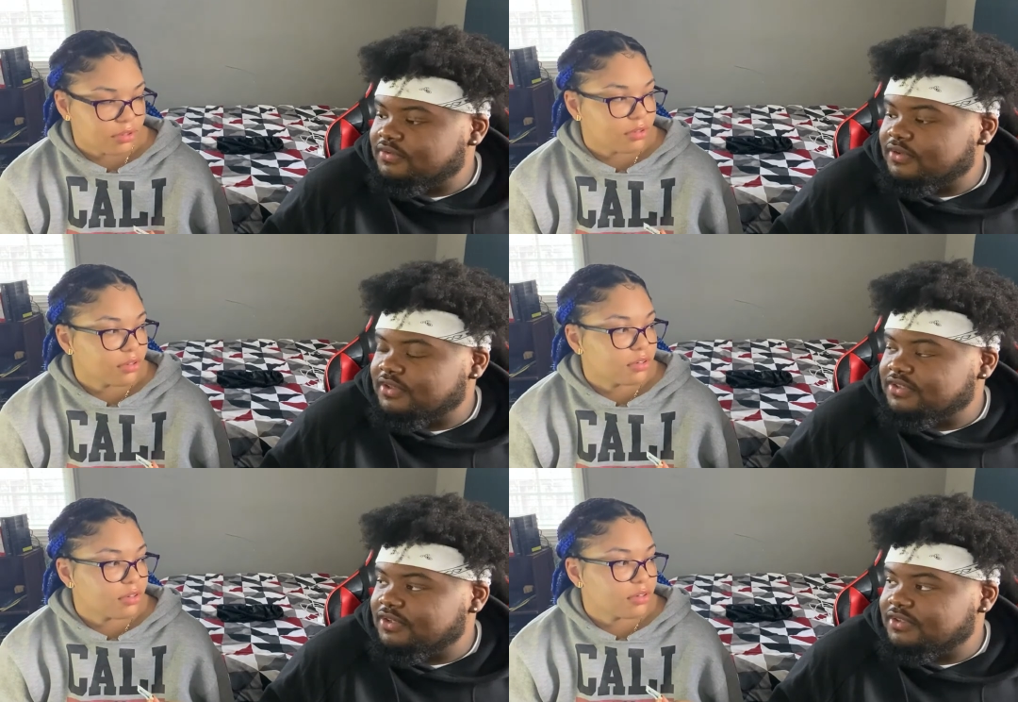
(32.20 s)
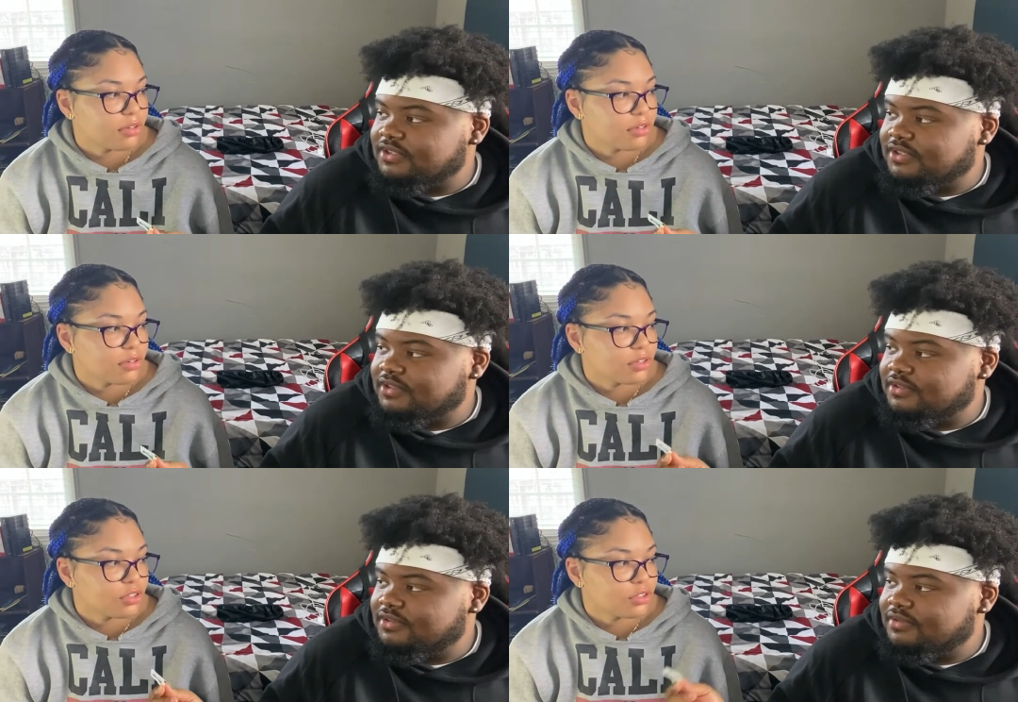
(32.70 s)
Speaker 1: for the
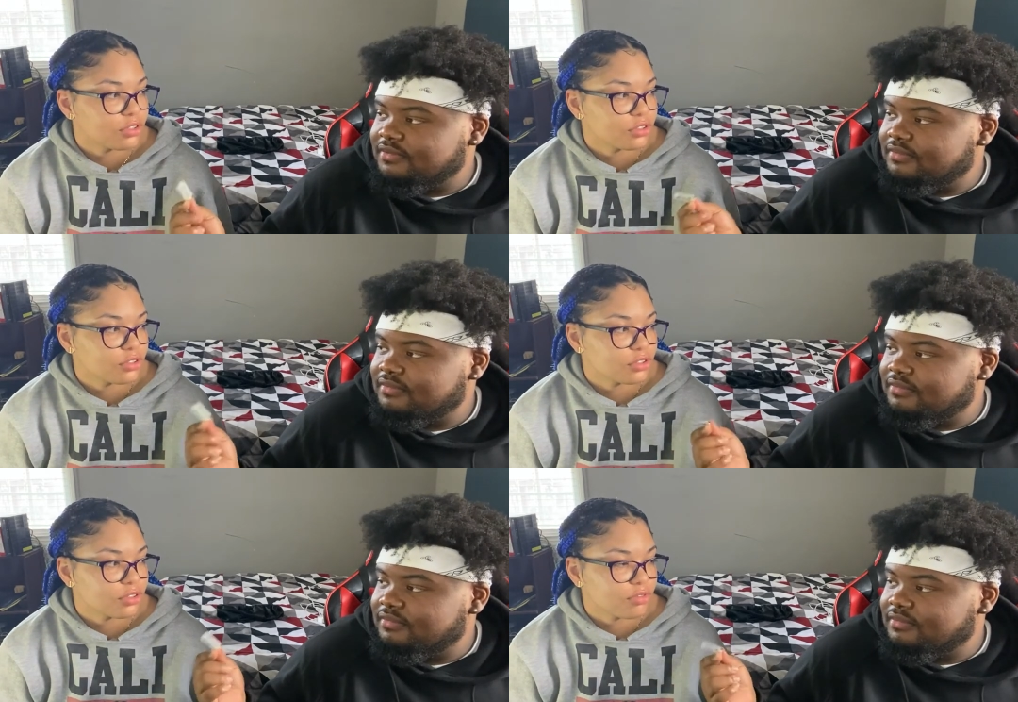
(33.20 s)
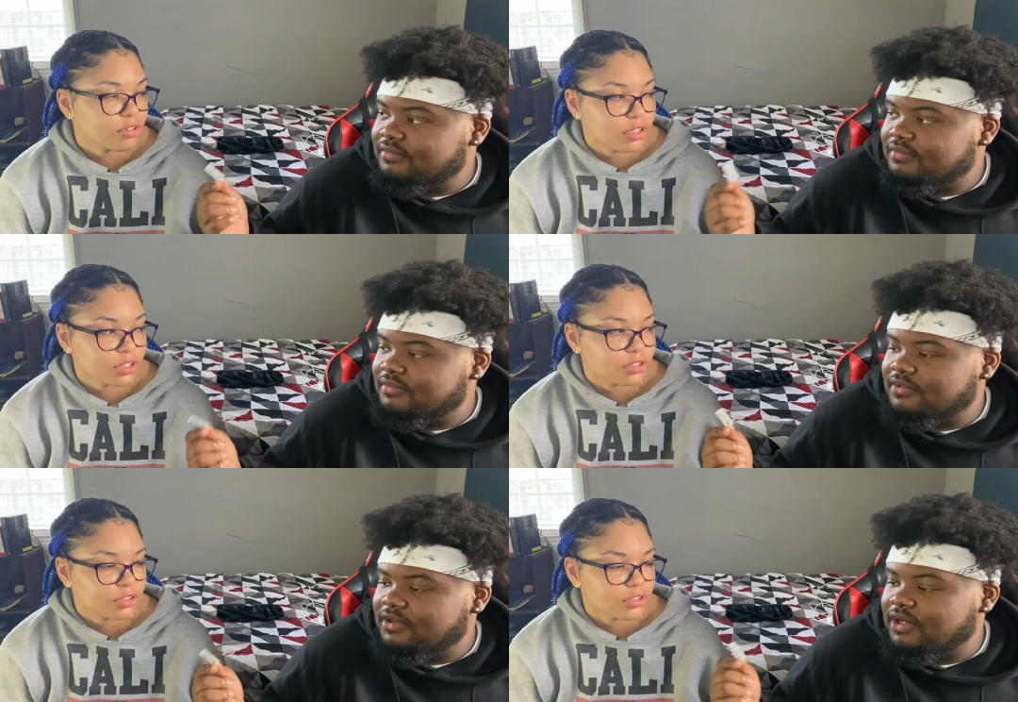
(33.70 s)
saltiness.
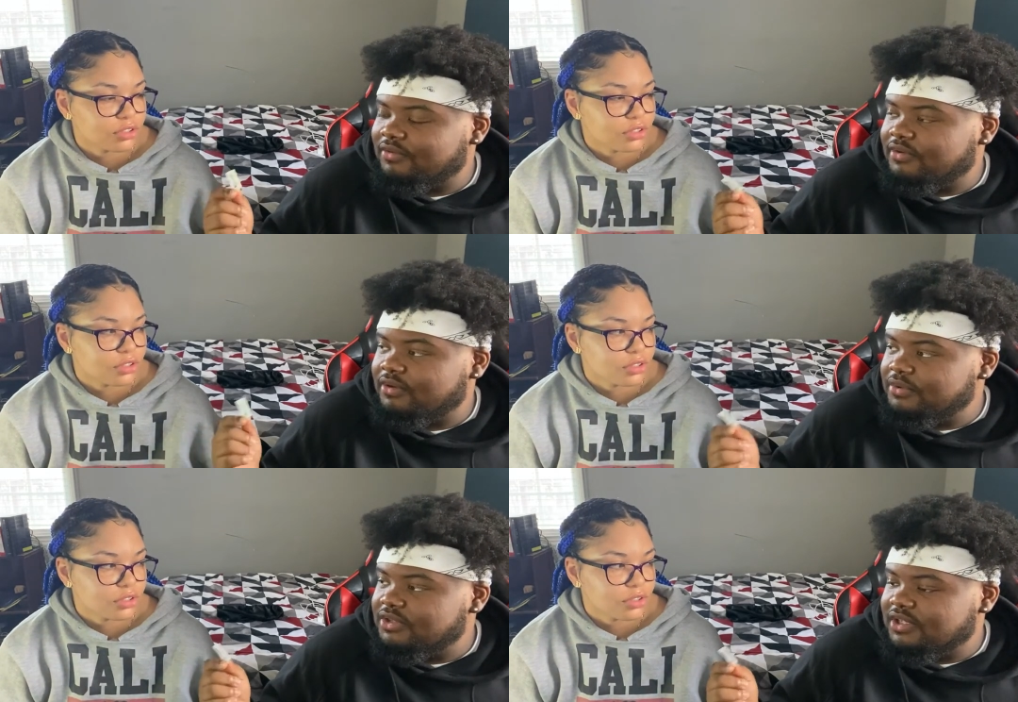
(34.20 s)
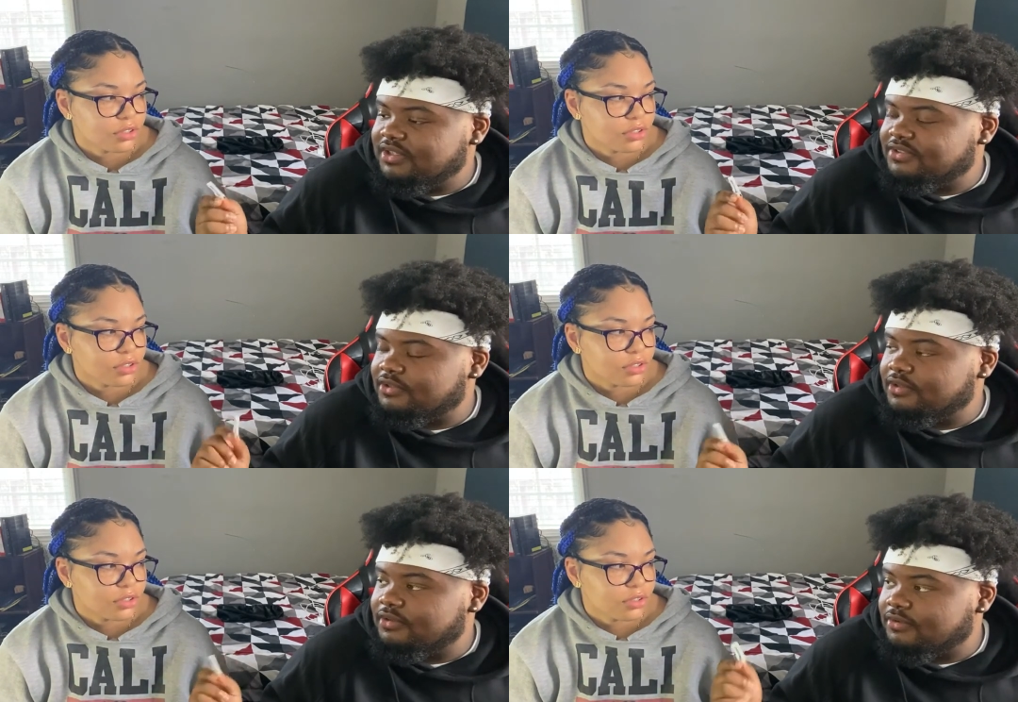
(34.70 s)
You never know when you need
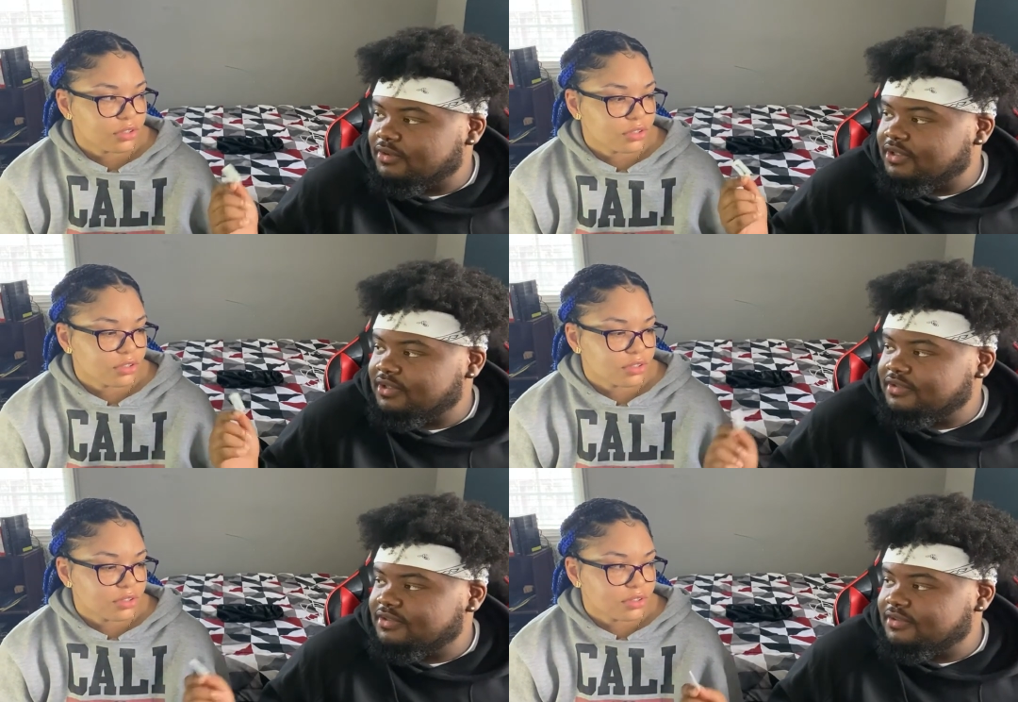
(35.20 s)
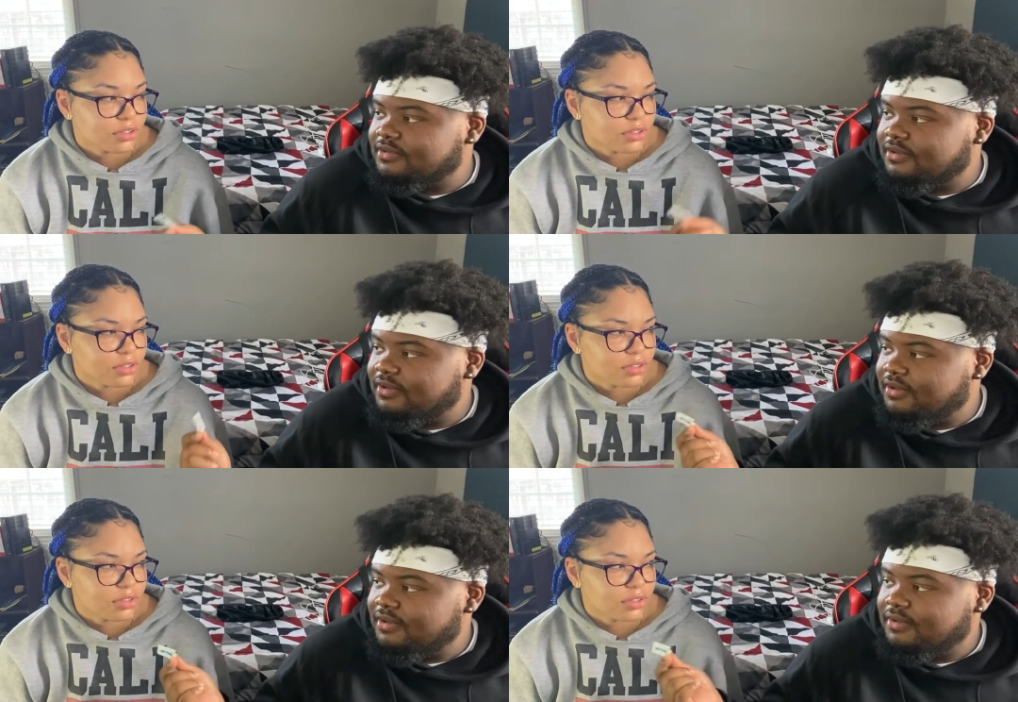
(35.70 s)
salt on things.
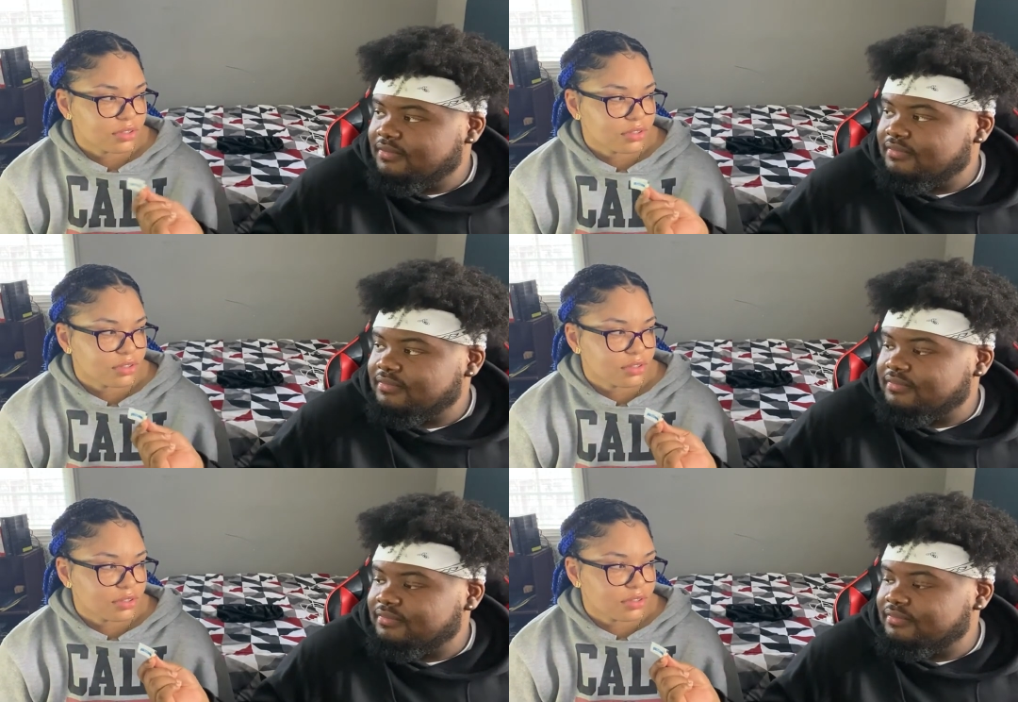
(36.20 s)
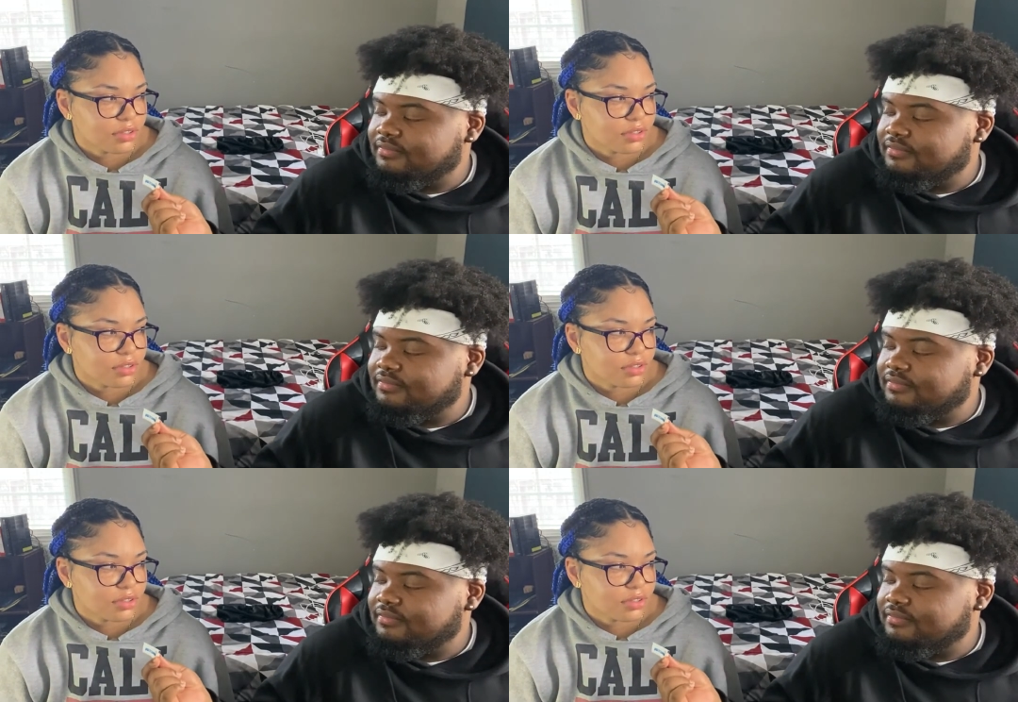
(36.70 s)
Hmm.